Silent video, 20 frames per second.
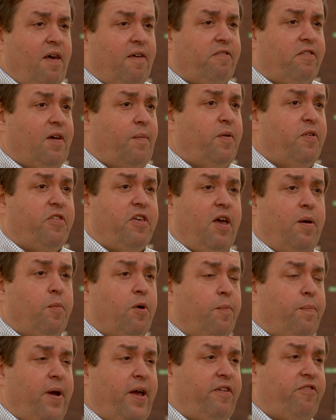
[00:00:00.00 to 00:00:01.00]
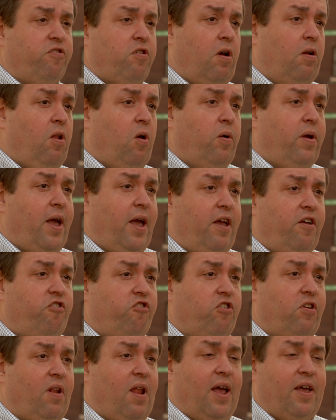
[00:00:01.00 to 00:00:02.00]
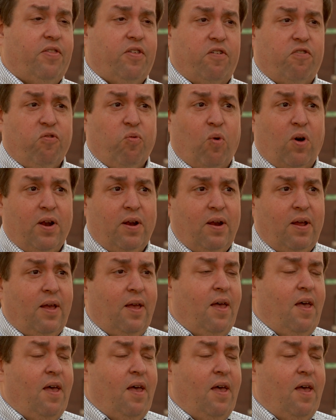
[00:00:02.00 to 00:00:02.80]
Some of them are based on location, like this one.